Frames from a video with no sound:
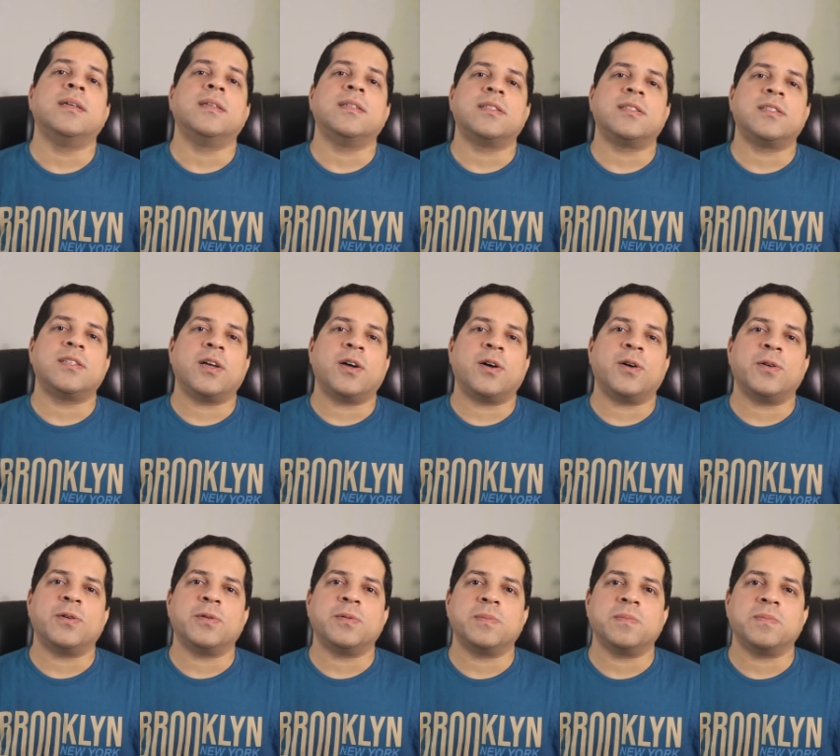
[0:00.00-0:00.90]

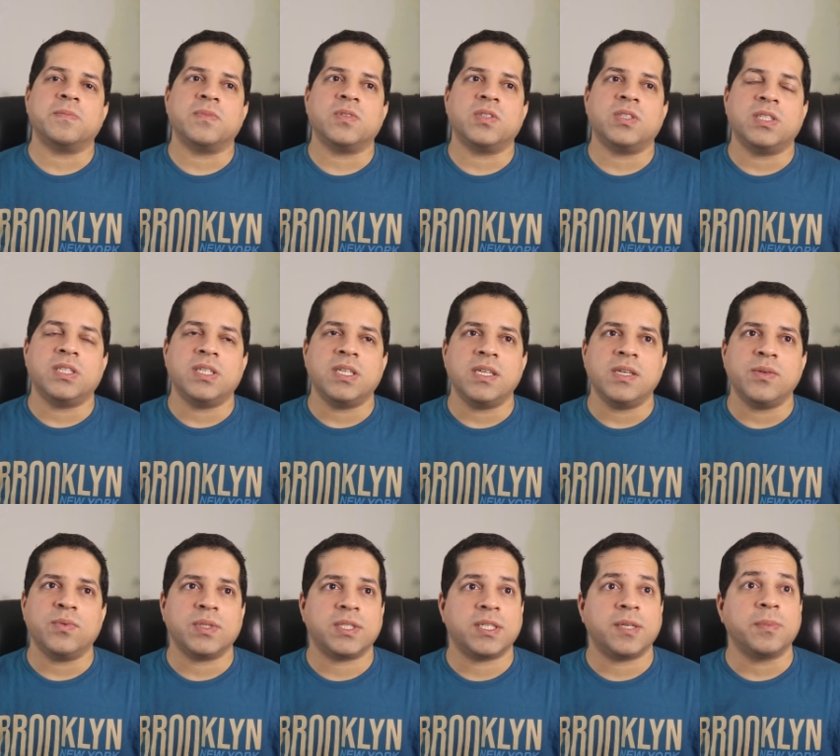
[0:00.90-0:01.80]
So she
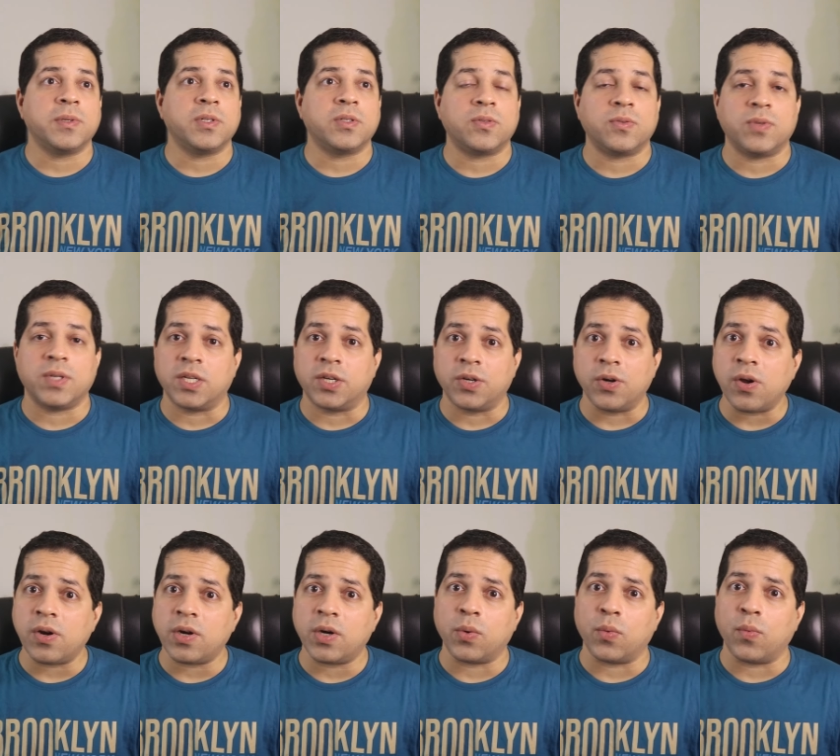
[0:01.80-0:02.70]
was able to
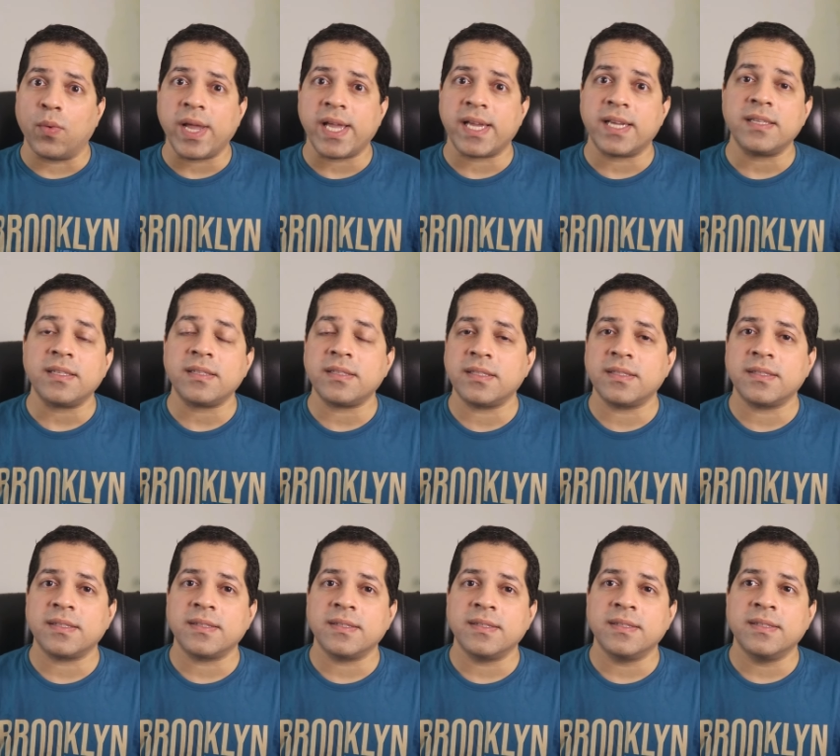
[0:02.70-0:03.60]
regrow her wings.
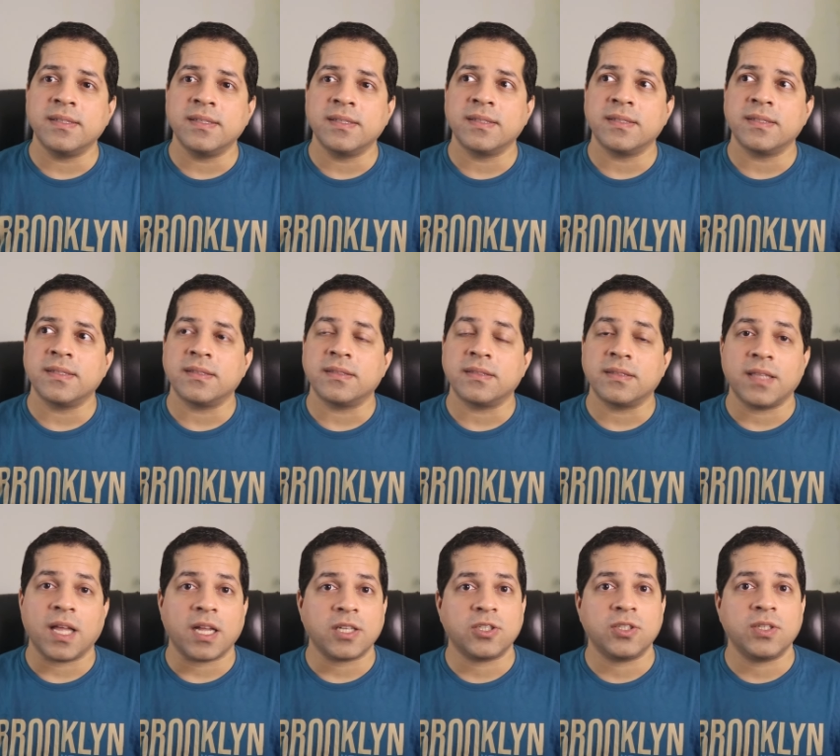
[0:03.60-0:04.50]

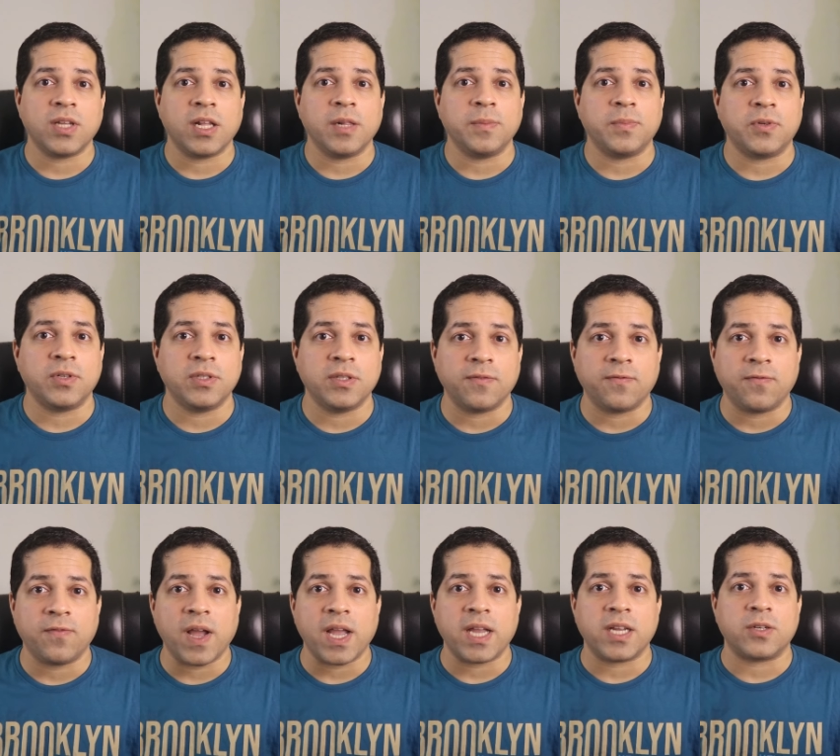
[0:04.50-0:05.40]
That should help her in the
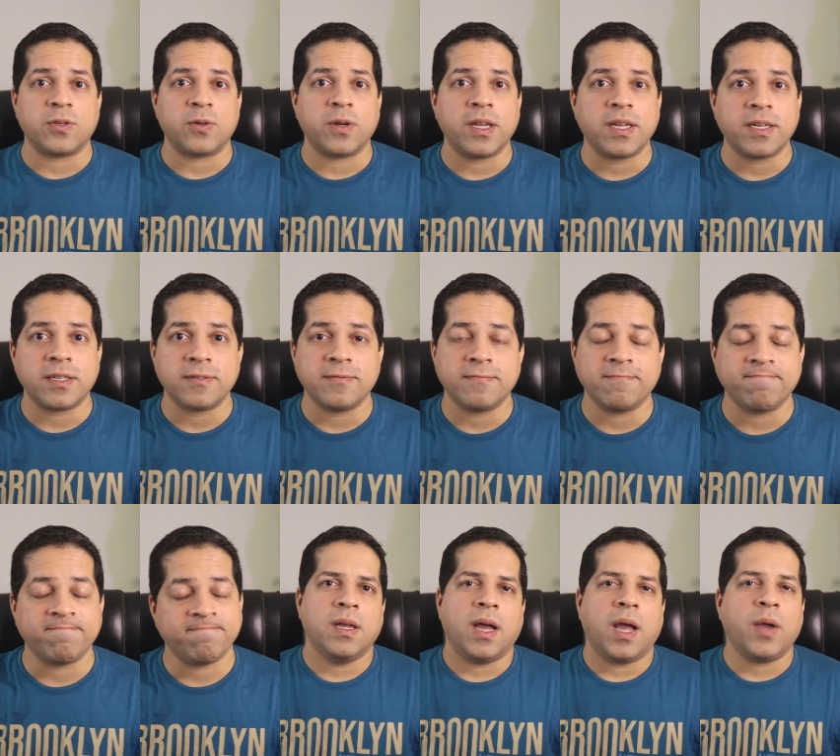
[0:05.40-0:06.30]
fight, right?
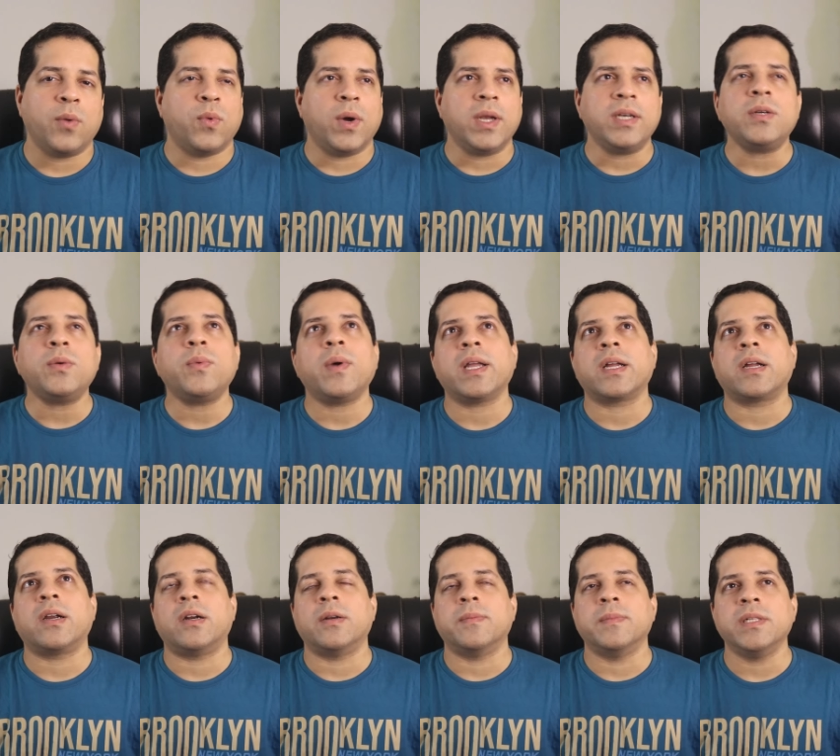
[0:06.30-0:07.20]
I wonder why
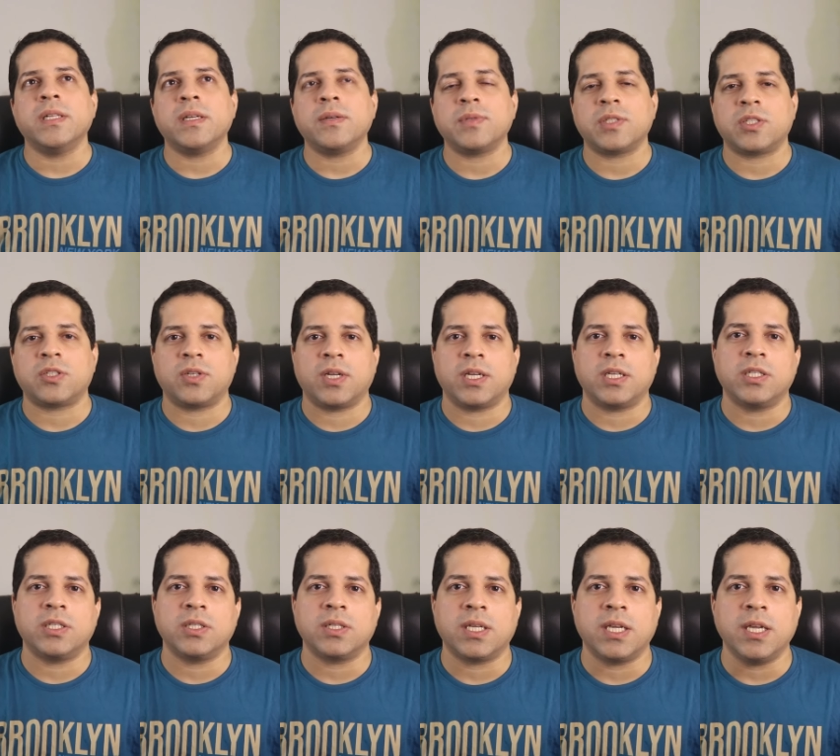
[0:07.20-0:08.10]
Carmilla was trying
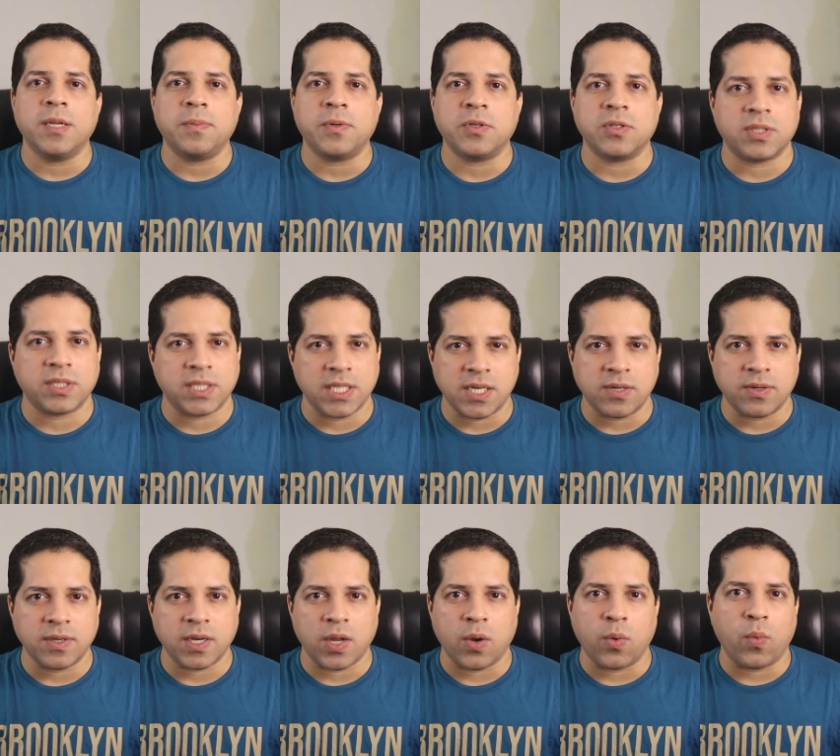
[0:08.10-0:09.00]
to keep her
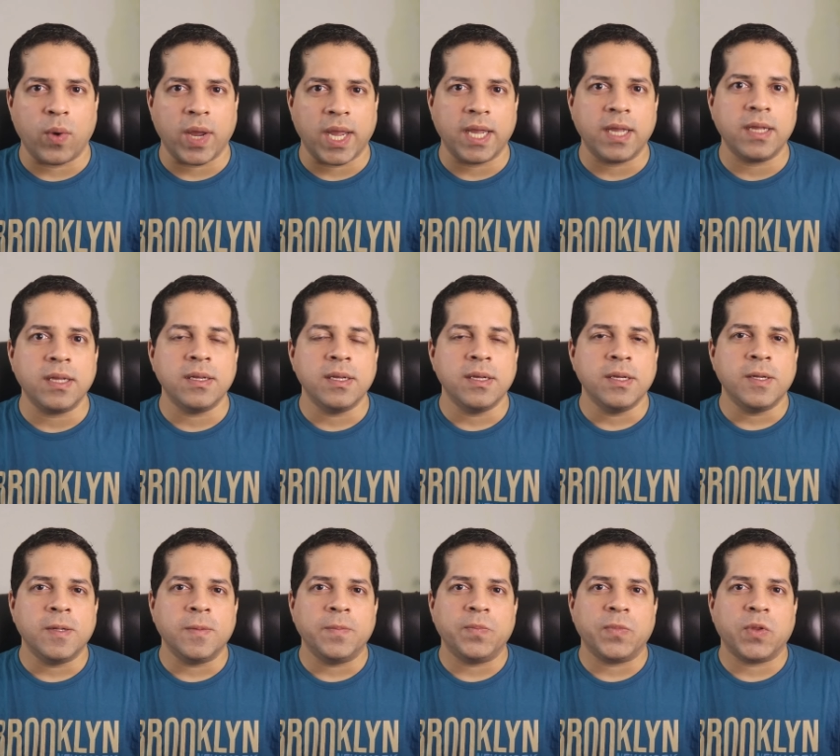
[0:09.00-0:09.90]
secret away
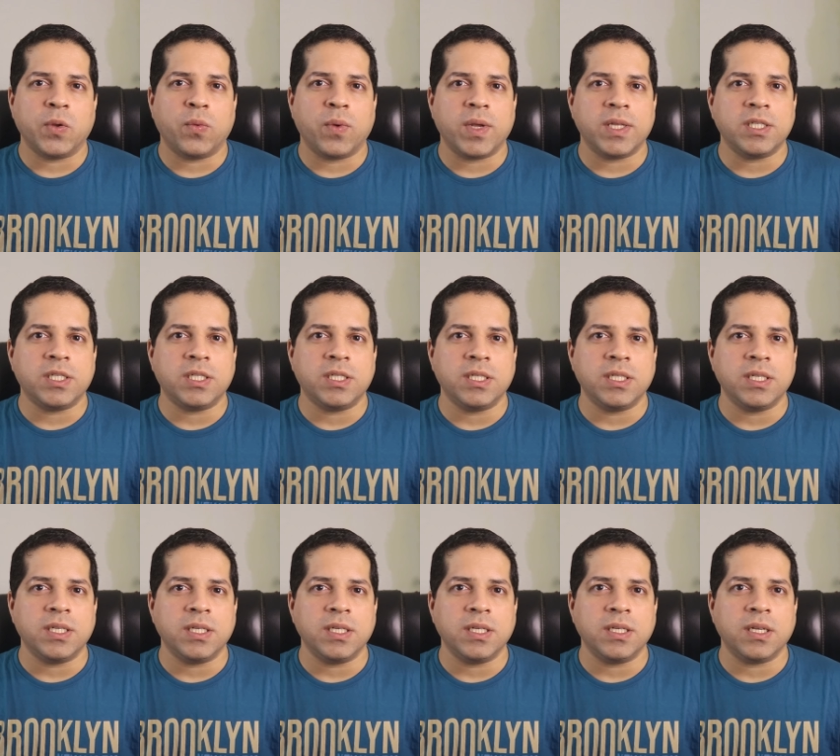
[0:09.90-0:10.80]
when
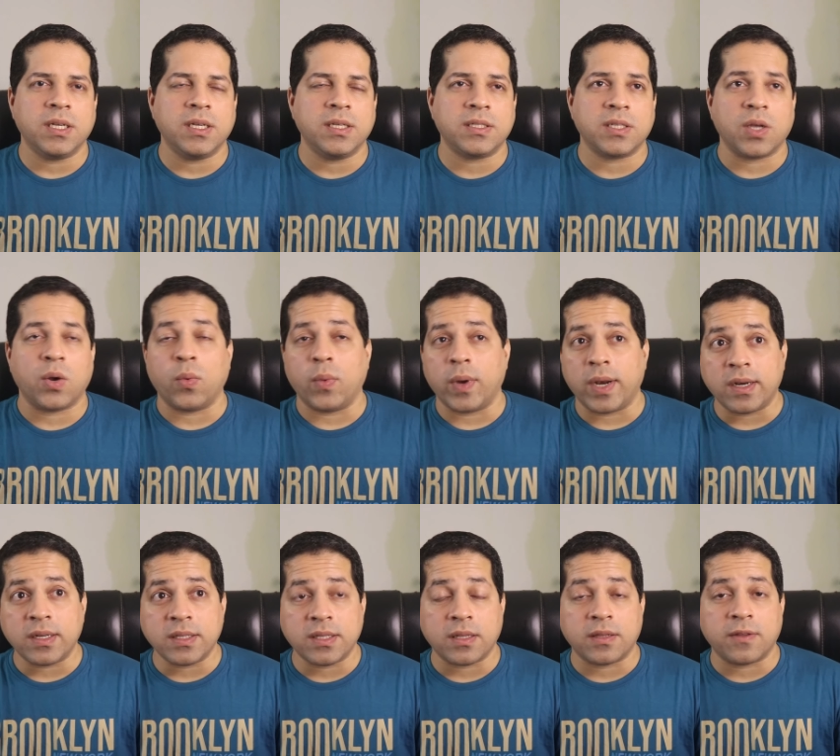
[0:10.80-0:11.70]
she is
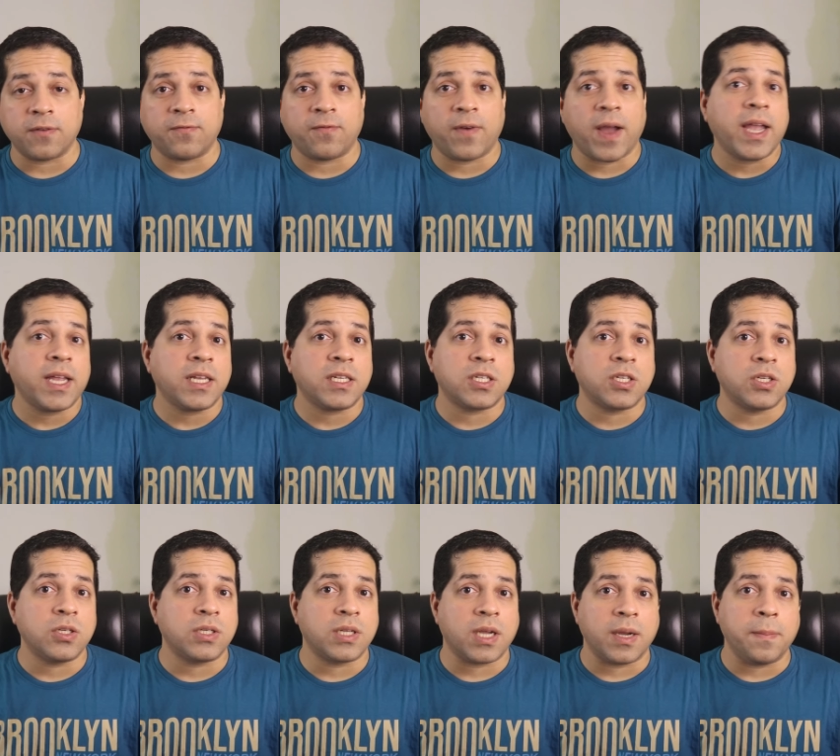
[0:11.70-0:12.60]
aware that the fight
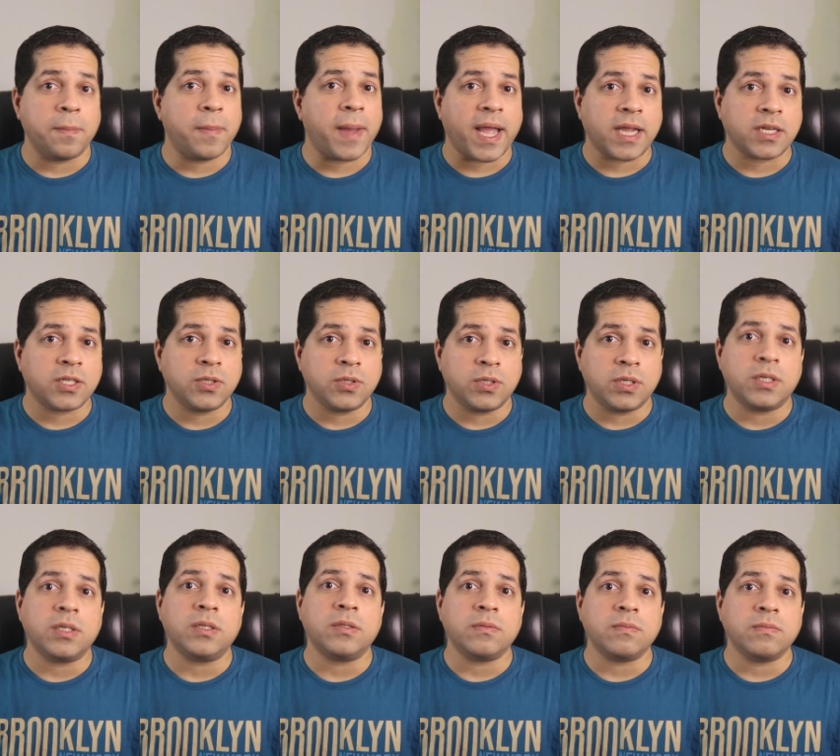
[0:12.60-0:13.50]
could come back to
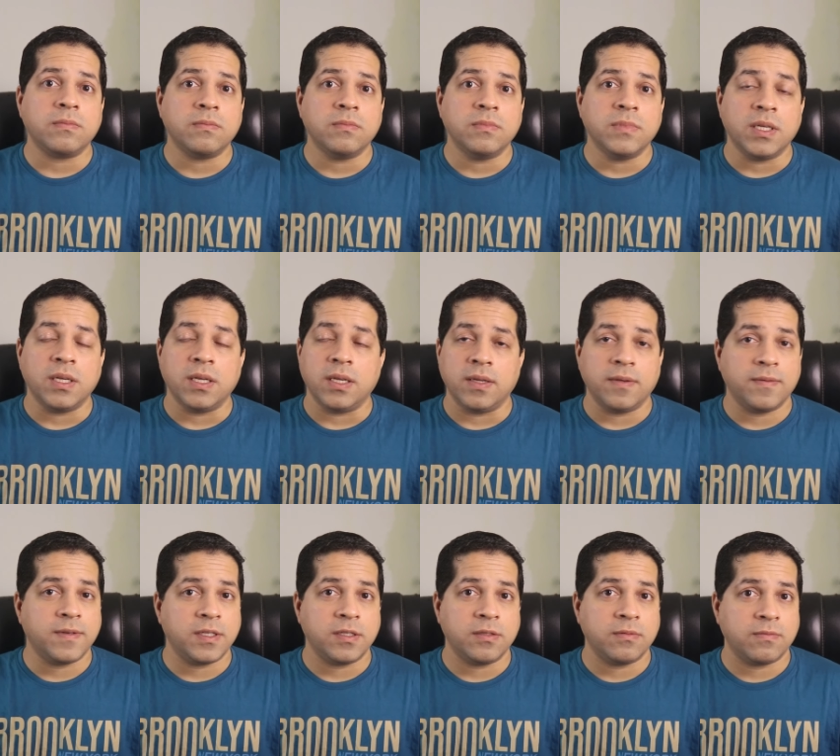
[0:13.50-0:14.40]
her,
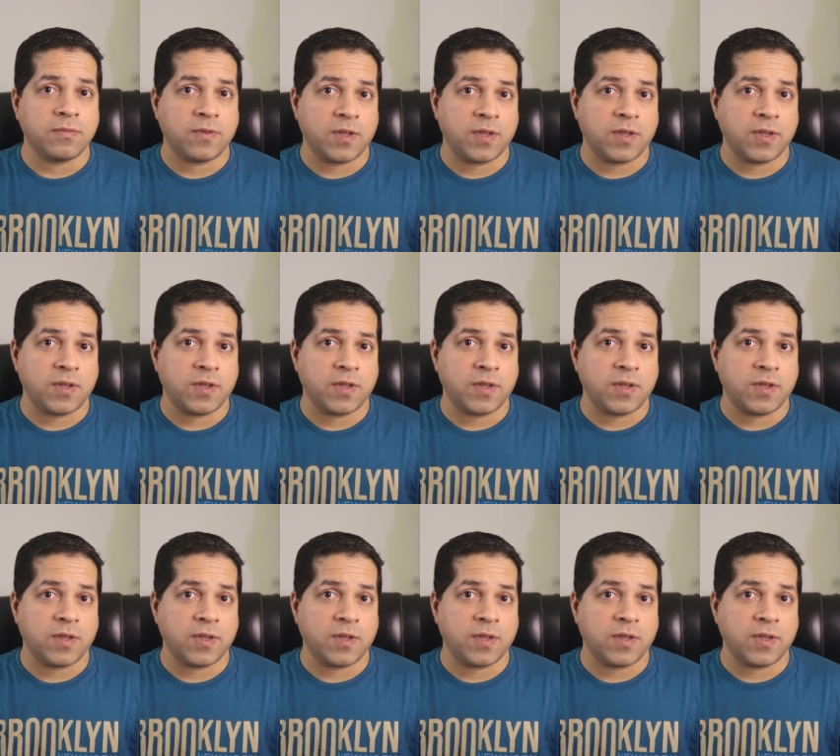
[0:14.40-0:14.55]
even